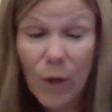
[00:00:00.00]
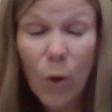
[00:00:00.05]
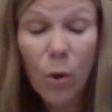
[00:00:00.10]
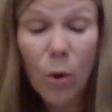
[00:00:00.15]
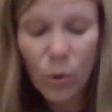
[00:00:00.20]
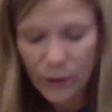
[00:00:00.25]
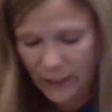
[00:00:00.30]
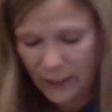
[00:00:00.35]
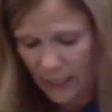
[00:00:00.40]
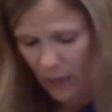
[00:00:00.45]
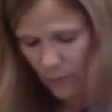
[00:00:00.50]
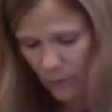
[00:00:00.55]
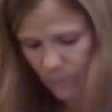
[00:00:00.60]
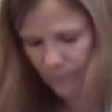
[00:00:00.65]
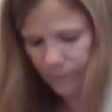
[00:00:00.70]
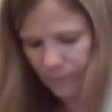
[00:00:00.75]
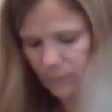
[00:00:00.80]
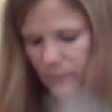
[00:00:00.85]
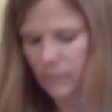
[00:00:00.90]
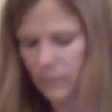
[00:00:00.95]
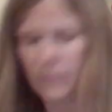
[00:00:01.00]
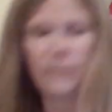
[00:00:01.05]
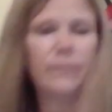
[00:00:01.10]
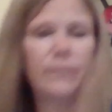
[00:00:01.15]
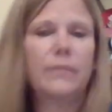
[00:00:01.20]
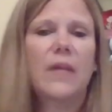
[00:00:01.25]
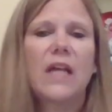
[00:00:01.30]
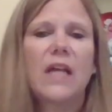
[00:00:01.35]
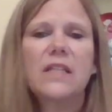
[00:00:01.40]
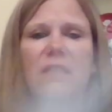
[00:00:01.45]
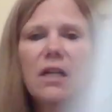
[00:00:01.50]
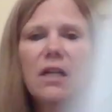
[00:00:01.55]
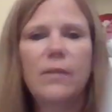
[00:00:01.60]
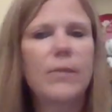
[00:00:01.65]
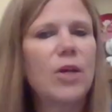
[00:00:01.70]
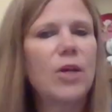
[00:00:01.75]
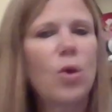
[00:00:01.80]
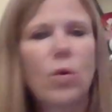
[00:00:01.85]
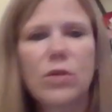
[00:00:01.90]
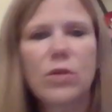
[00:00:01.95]
Holy cow. It's going to
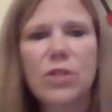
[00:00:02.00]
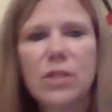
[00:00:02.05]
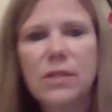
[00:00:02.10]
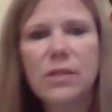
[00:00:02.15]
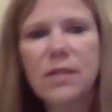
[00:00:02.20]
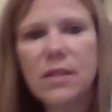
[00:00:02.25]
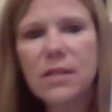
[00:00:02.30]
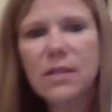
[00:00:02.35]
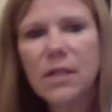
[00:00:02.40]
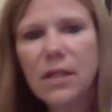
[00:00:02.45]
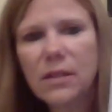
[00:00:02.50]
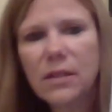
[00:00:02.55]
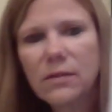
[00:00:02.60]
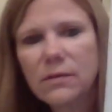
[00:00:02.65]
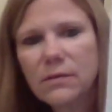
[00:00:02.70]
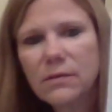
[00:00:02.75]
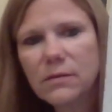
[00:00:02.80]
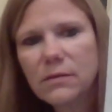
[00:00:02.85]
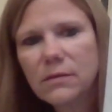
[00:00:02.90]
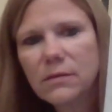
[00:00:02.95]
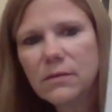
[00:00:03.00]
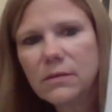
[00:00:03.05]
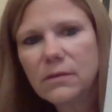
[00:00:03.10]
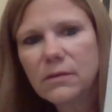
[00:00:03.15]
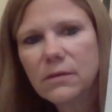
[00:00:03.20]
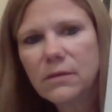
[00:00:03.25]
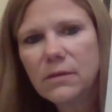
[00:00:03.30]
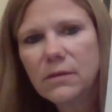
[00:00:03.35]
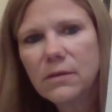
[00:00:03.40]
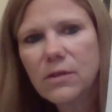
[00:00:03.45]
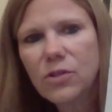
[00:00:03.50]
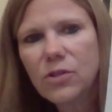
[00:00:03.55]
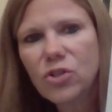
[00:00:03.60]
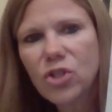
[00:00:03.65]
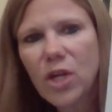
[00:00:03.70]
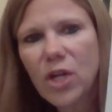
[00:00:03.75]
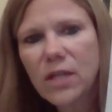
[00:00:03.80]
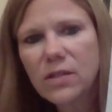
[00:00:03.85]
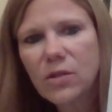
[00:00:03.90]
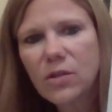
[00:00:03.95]
be gorgeous, isn't it?
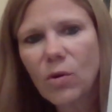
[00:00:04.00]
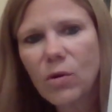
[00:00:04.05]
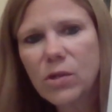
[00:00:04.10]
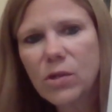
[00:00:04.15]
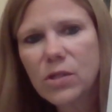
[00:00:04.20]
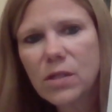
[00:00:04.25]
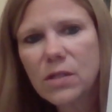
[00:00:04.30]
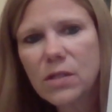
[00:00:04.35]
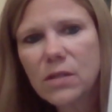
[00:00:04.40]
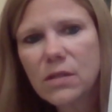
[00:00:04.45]
Just gorgeous.